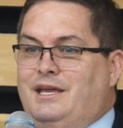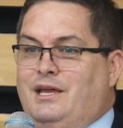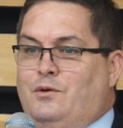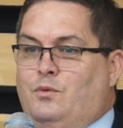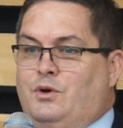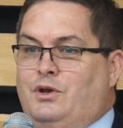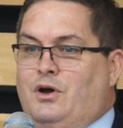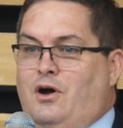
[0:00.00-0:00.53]

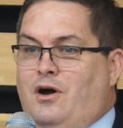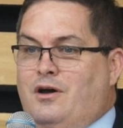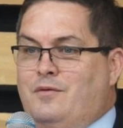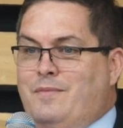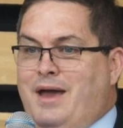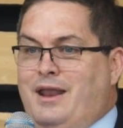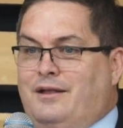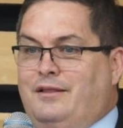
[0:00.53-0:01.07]
it would
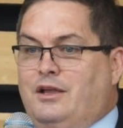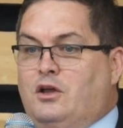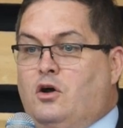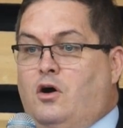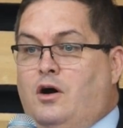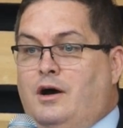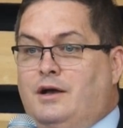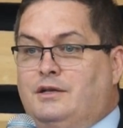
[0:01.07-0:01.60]
automatically
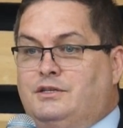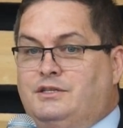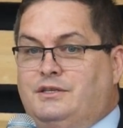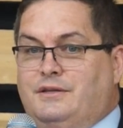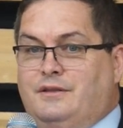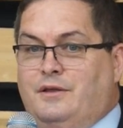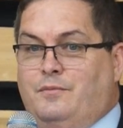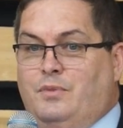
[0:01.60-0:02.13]

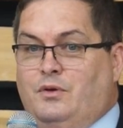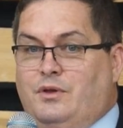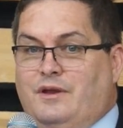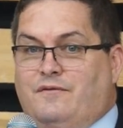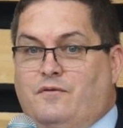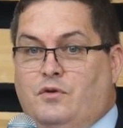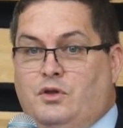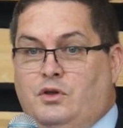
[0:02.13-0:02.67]
cause the
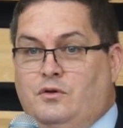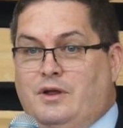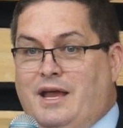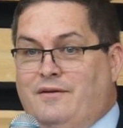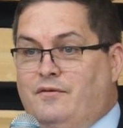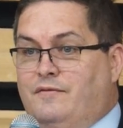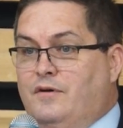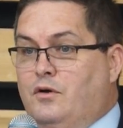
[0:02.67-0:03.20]
ability for you to
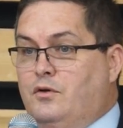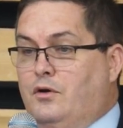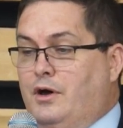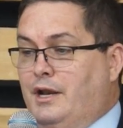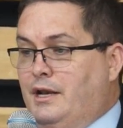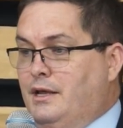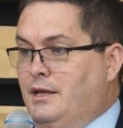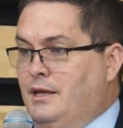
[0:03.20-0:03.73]
have a vote
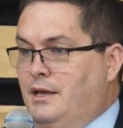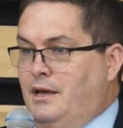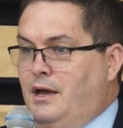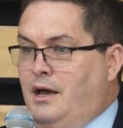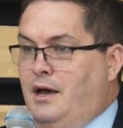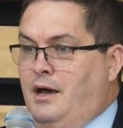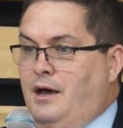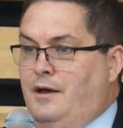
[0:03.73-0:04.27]
on
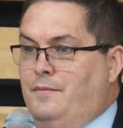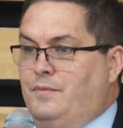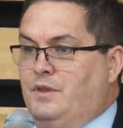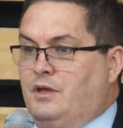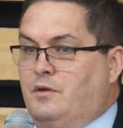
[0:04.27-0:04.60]
it.